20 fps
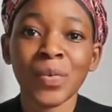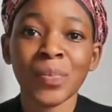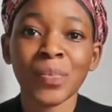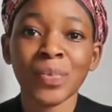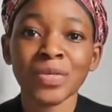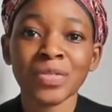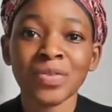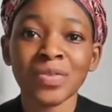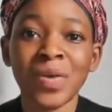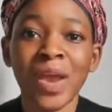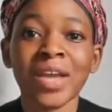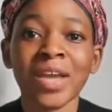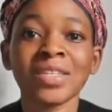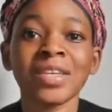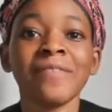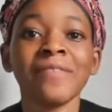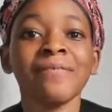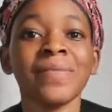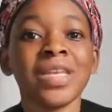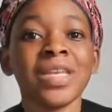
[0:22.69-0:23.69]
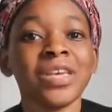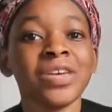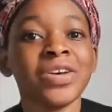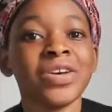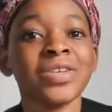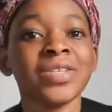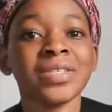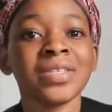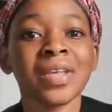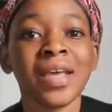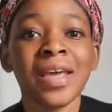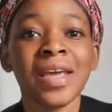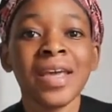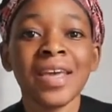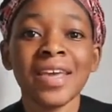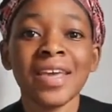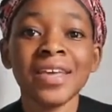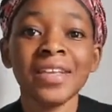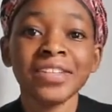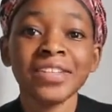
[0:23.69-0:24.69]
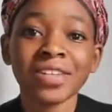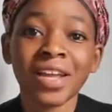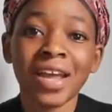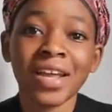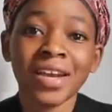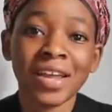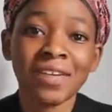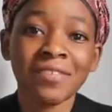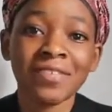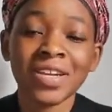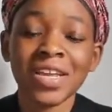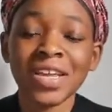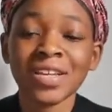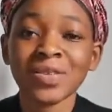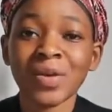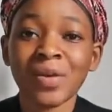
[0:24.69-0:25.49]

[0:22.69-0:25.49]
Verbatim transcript: we post reaction videos each and every day.